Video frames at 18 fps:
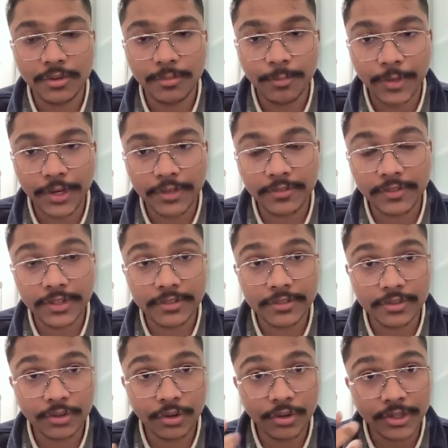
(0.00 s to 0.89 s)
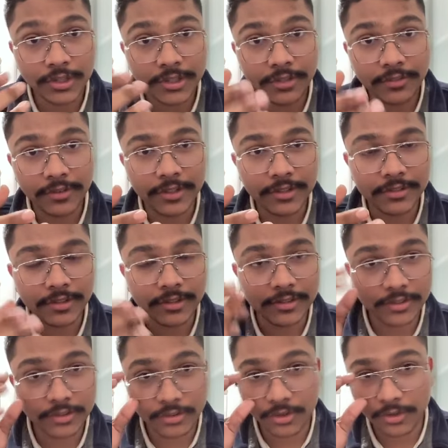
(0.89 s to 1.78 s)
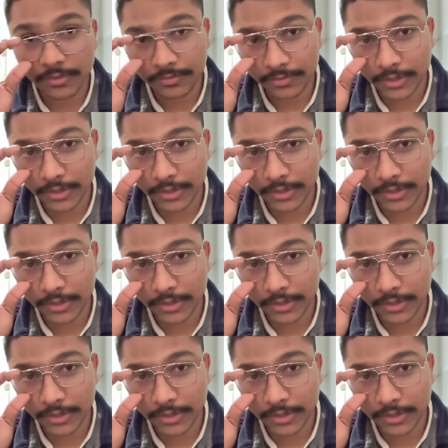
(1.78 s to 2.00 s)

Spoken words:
metrics or the traces of